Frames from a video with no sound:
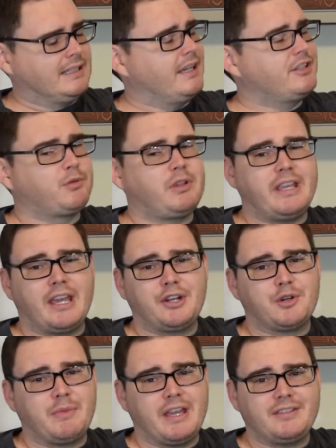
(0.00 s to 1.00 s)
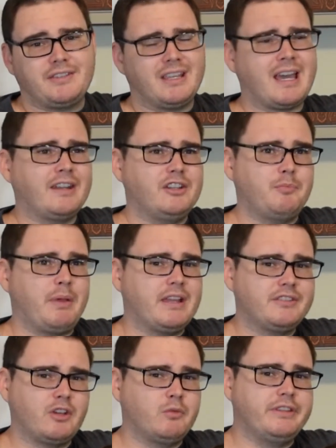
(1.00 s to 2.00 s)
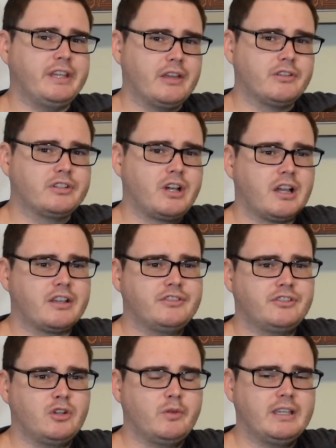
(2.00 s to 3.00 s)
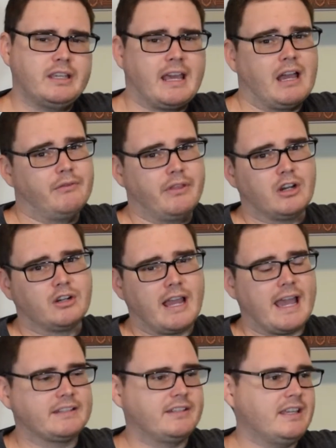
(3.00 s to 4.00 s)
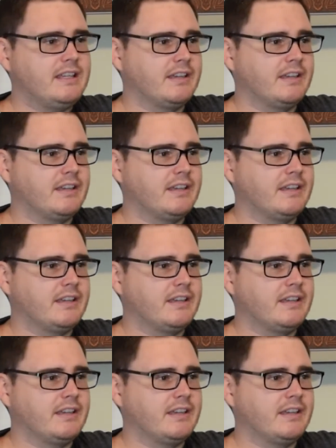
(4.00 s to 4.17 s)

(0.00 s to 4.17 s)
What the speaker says: It's really hit or miss. It kind of depends on what the other dog is doing and how they're acting.